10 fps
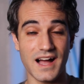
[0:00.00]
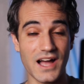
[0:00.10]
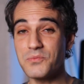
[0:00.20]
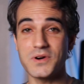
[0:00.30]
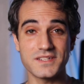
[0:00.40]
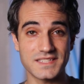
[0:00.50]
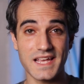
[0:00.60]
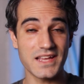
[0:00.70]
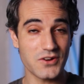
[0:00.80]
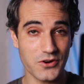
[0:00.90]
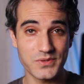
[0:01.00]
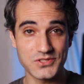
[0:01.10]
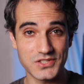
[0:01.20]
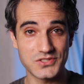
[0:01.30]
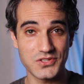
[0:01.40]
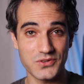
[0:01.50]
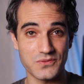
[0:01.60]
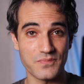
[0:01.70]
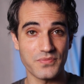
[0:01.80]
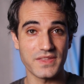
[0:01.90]
I wanted to hate RBG too.
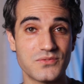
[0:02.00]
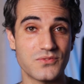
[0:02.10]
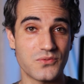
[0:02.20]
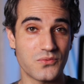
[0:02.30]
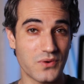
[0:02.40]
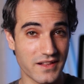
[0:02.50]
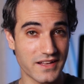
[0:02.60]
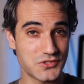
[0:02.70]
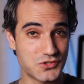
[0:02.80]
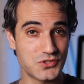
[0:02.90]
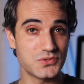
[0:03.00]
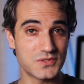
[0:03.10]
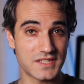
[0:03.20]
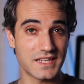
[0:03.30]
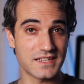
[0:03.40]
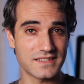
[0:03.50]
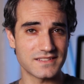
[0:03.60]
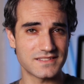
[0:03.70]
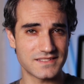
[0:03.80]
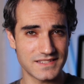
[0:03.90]
And while I do think
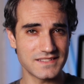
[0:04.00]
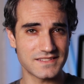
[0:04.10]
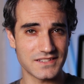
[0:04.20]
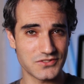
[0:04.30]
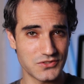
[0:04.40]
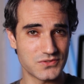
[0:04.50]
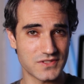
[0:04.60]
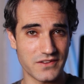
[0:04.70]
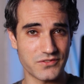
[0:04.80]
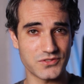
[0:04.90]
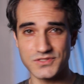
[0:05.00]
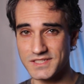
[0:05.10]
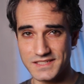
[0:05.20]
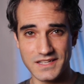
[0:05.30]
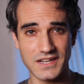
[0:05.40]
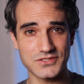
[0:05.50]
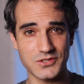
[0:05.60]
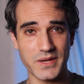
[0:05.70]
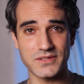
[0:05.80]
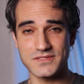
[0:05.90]
ceasing news coverage to gush
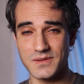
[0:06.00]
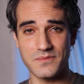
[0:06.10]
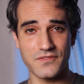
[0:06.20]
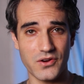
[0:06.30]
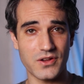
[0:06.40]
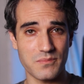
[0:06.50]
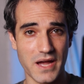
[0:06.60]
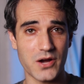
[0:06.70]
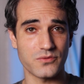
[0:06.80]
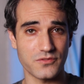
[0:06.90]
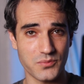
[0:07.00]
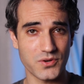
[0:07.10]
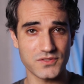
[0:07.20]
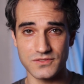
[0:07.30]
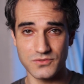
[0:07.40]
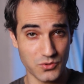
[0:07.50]
about some very powerful person,